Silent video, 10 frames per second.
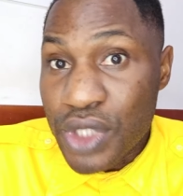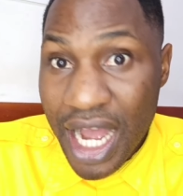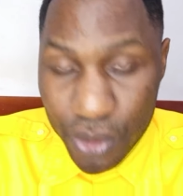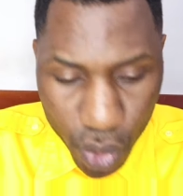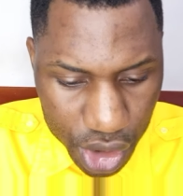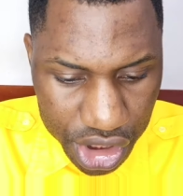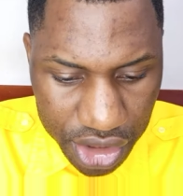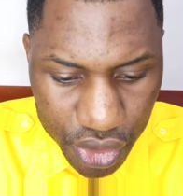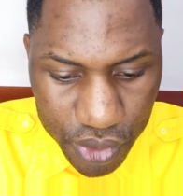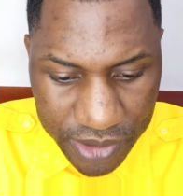and
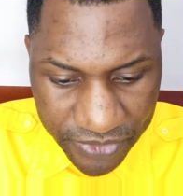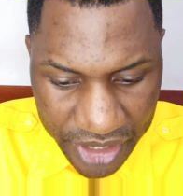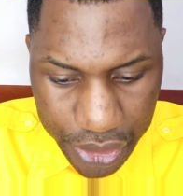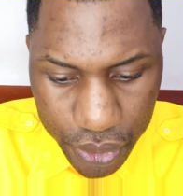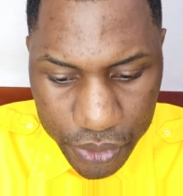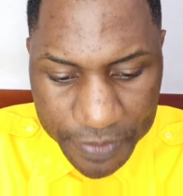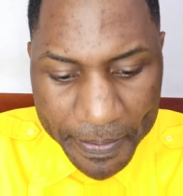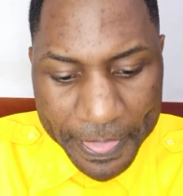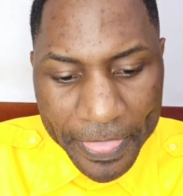watch those videos.